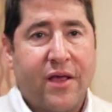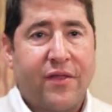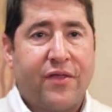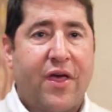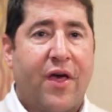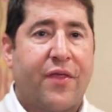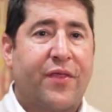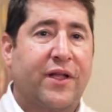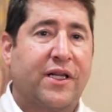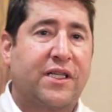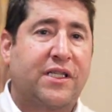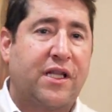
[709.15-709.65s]

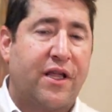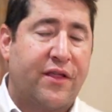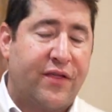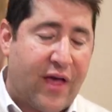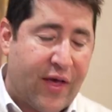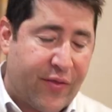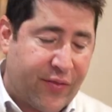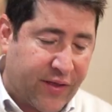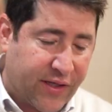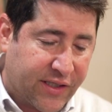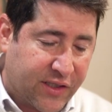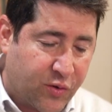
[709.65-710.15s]
that
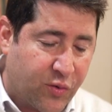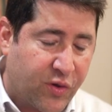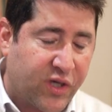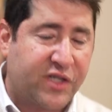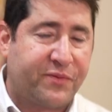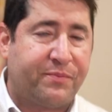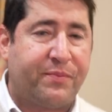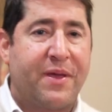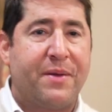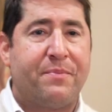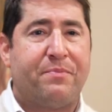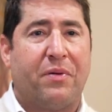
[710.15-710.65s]
the
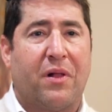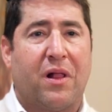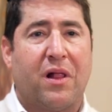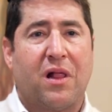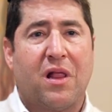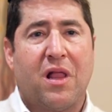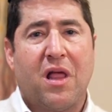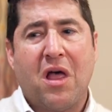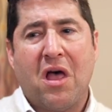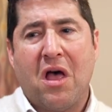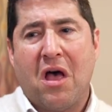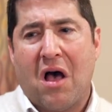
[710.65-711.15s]
Jewish
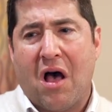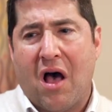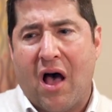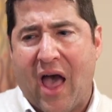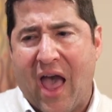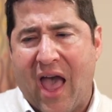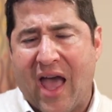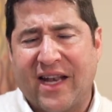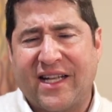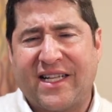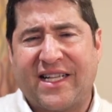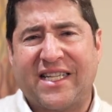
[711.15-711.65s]
people
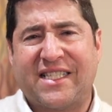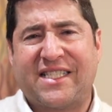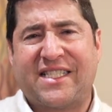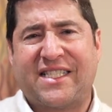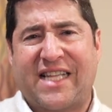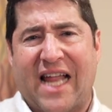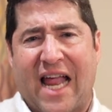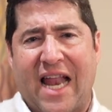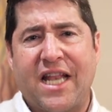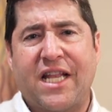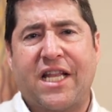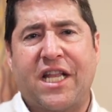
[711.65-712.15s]
had
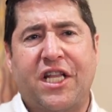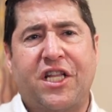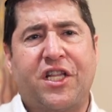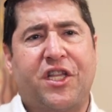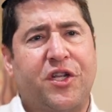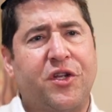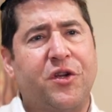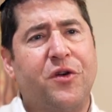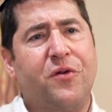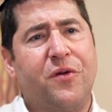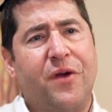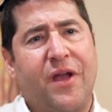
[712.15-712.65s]
descended
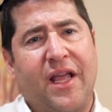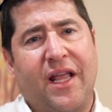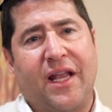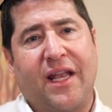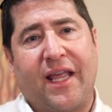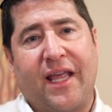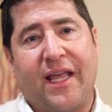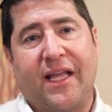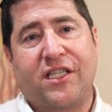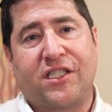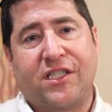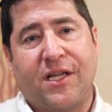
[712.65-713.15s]
to in
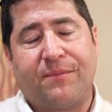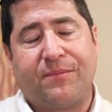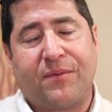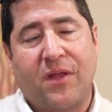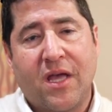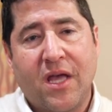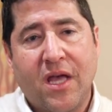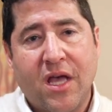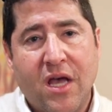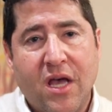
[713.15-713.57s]
Egypt,